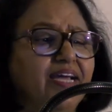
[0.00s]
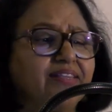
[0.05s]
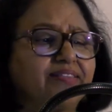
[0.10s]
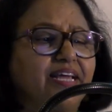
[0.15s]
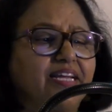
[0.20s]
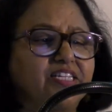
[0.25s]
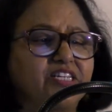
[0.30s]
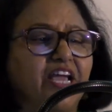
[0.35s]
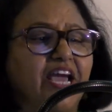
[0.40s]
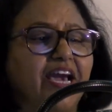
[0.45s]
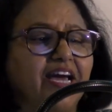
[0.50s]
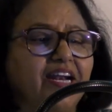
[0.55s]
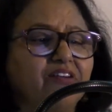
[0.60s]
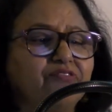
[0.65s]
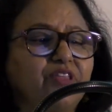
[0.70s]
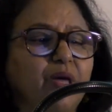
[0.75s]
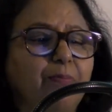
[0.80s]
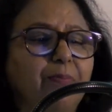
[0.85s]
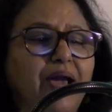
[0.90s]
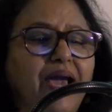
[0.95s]
The share of
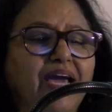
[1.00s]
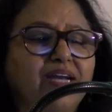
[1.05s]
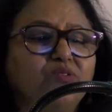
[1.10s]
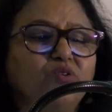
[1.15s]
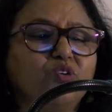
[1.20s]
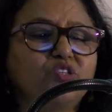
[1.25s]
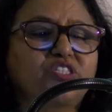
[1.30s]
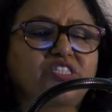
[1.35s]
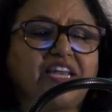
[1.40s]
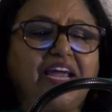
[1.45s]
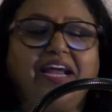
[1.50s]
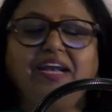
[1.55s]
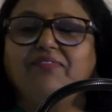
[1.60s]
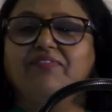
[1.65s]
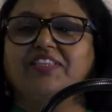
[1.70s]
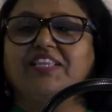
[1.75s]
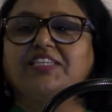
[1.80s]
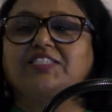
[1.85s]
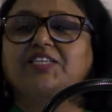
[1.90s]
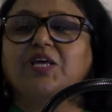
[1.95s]
the man who stayed
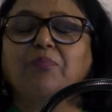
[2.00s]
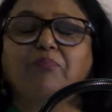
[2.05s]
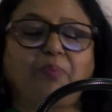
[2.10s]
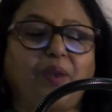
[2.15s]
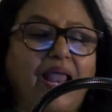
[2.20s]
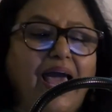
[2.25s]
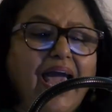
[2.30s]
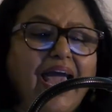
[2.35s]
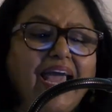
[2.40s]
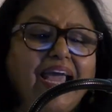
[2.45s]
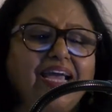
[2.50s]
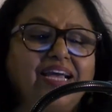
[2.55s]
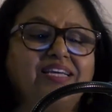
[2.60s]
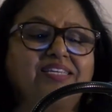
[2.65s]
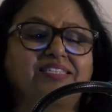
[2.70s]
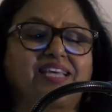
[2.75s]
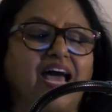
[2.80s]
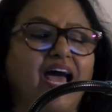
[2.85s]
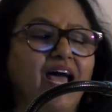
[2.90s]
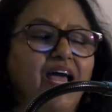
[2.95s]
with the supplies uh,